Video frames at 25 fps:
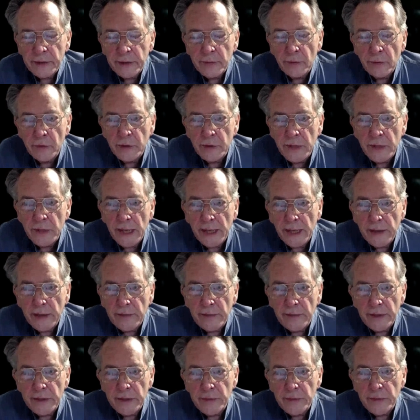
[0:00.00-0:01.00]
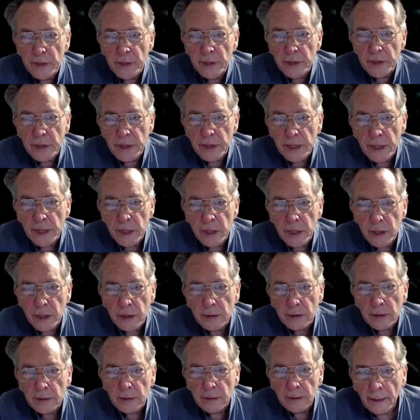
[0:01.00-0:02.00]
towards the end of his
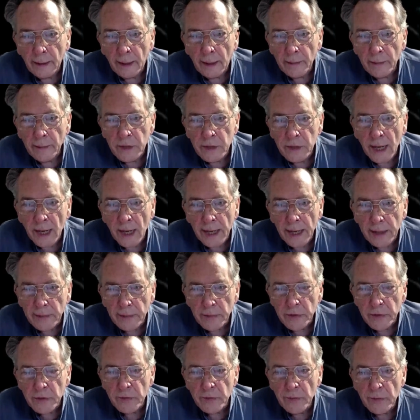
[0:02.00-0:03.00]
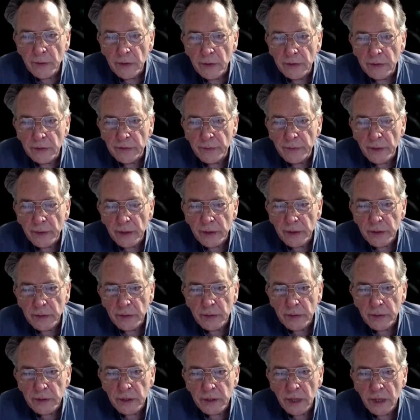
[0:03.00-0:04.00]
presentation. I was glad it was removed because it
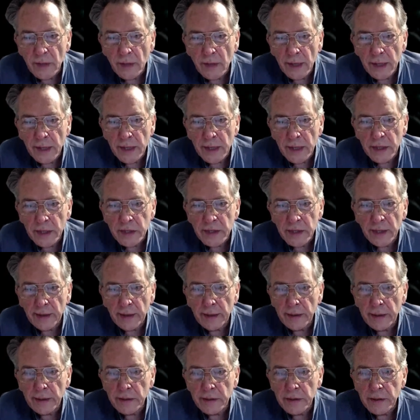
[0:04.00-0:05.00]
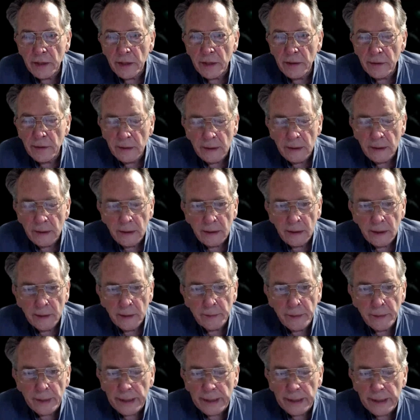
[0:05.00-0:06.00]
was so unnecessary and so
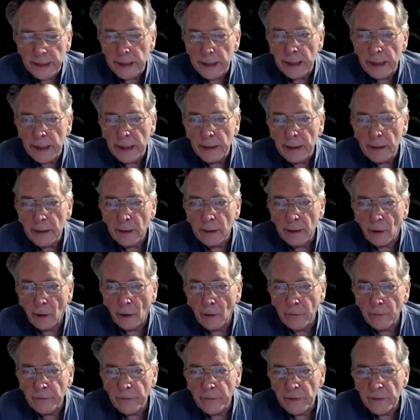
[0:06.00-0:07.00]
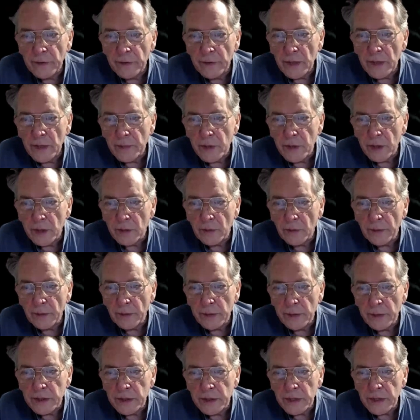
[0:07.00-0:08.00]
completely off the subject we
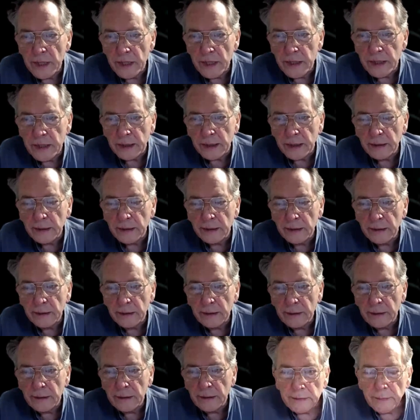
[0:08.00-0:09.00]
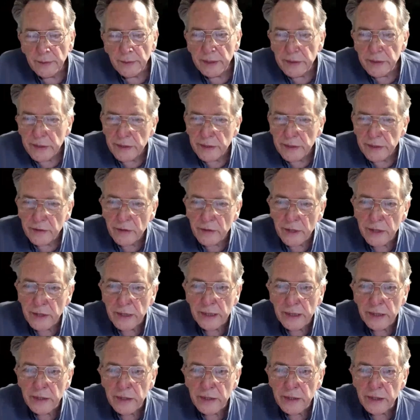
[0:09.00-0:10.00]
were discussing. But it's
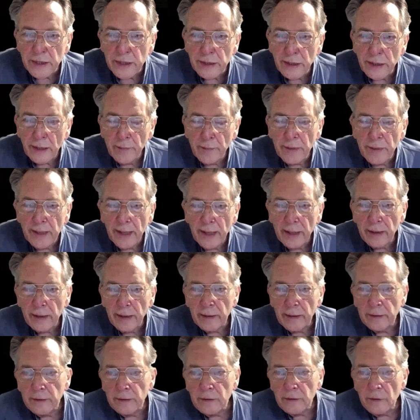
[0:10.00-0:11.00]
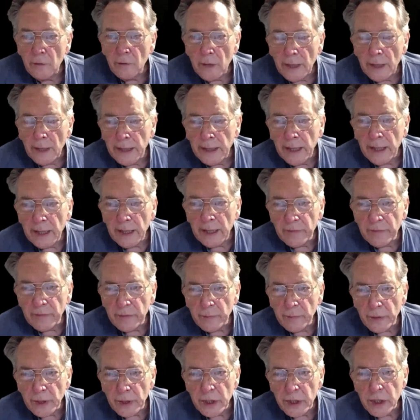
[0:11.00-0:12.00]
interesting, isn't it? I mean, that talk I gave
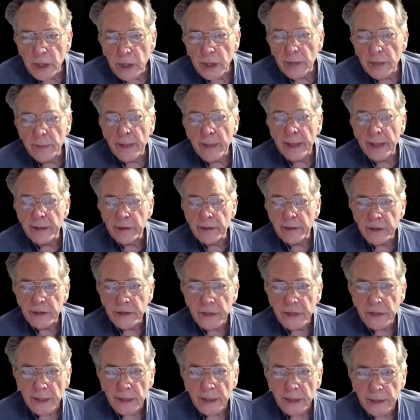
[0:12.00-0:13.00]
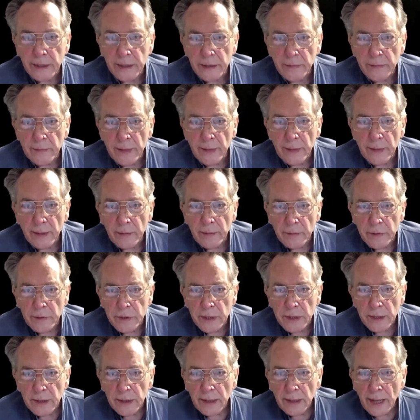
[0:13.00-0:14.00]
at British Interplanetary Society, that
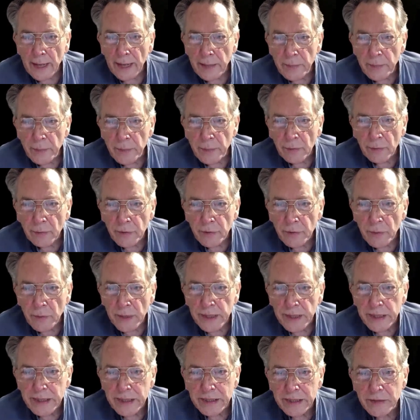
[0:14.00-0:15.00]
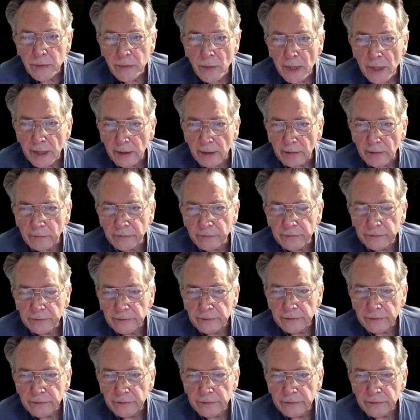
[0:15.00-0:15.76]
was April 2012,